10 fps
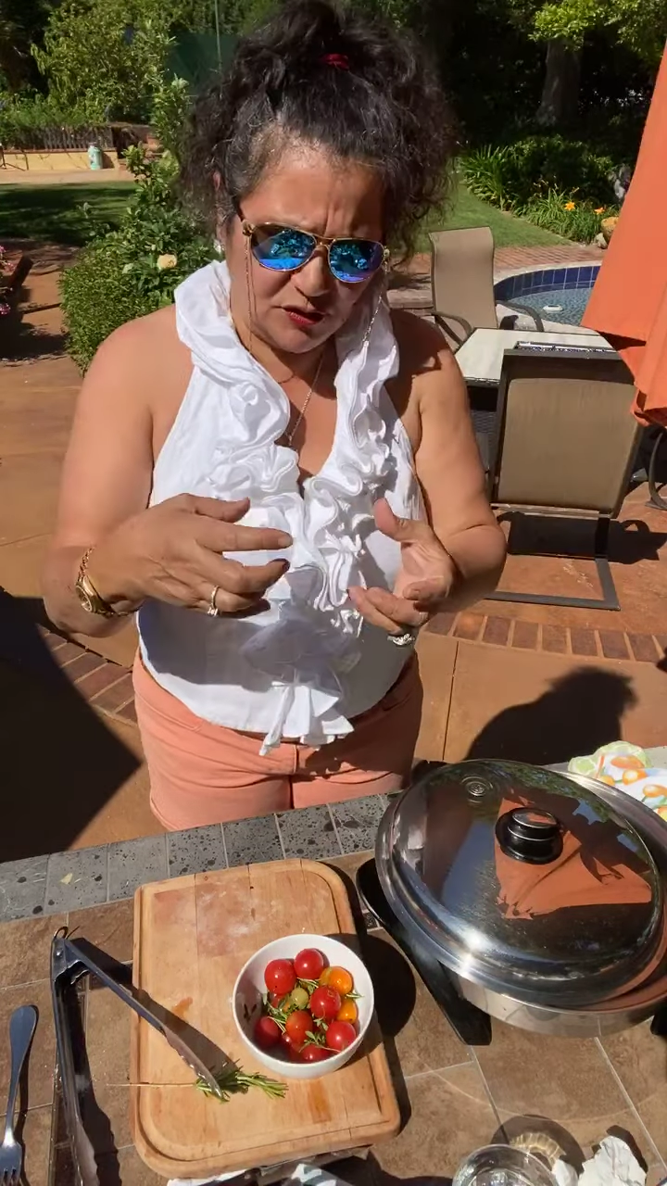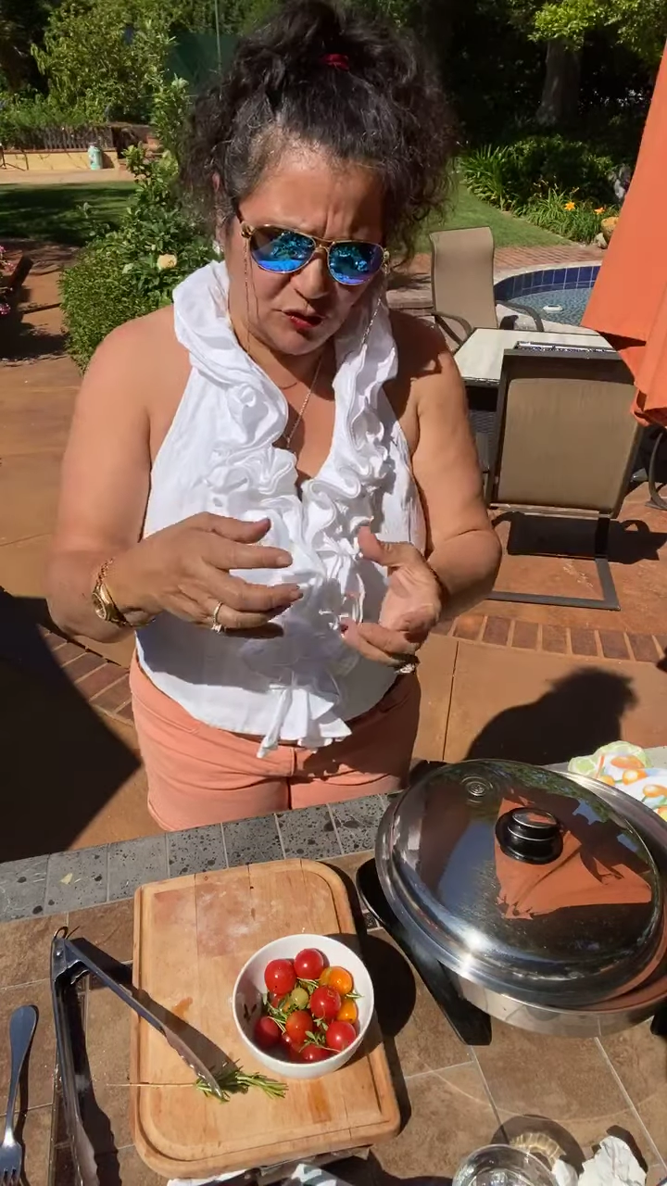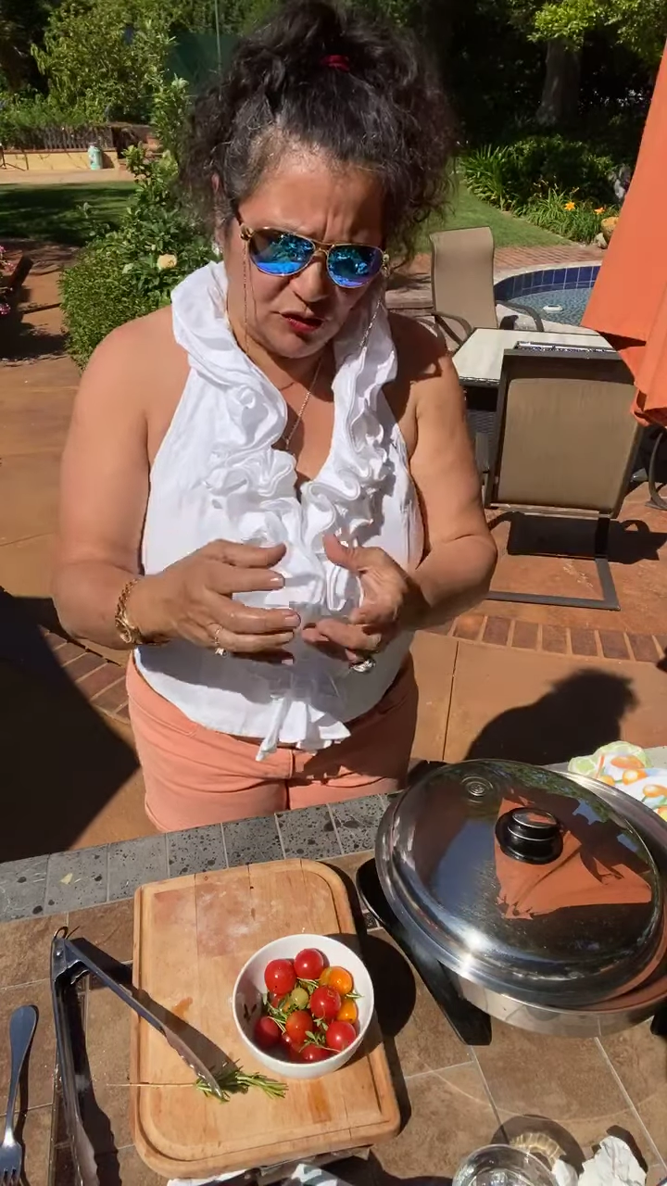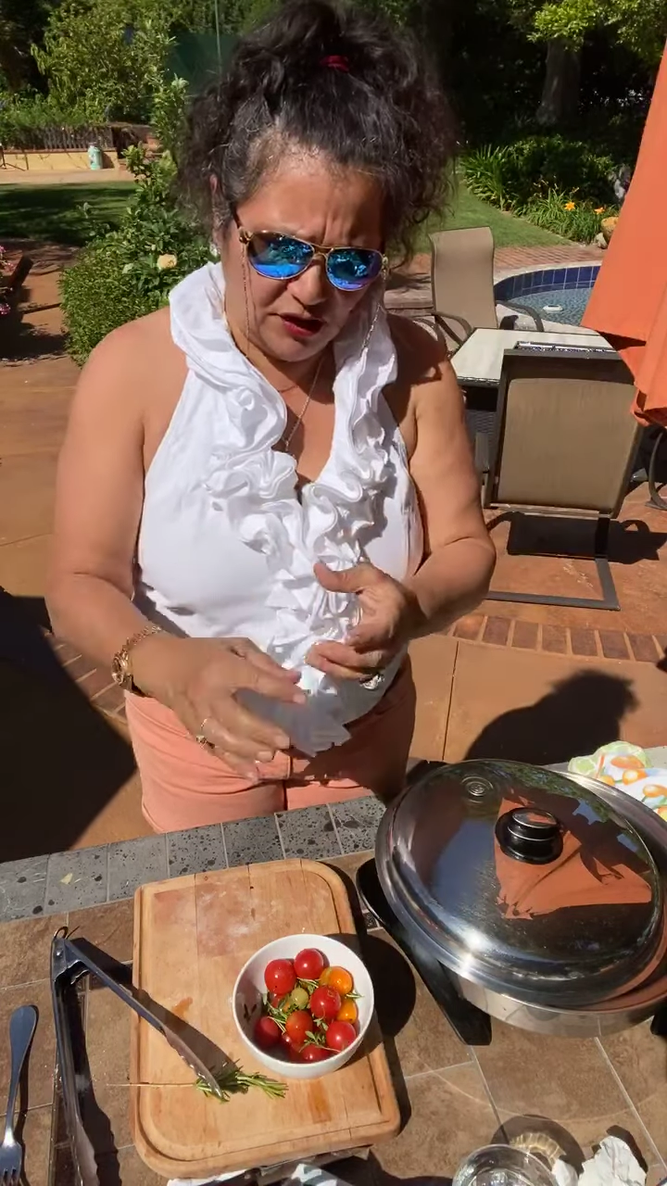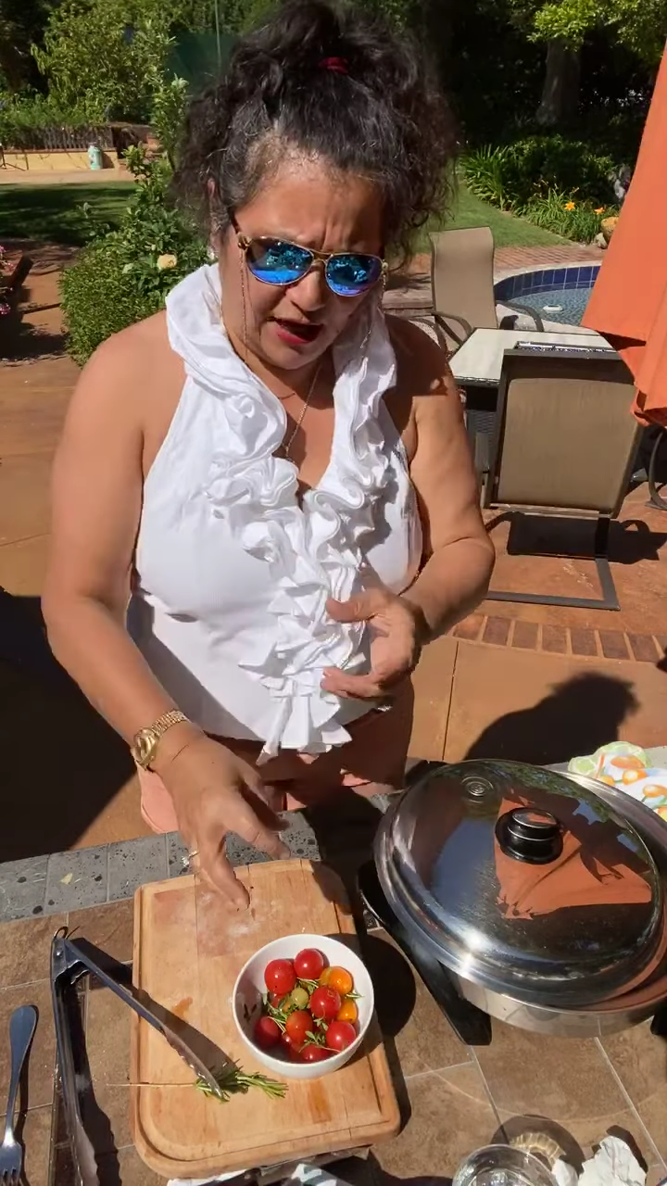to the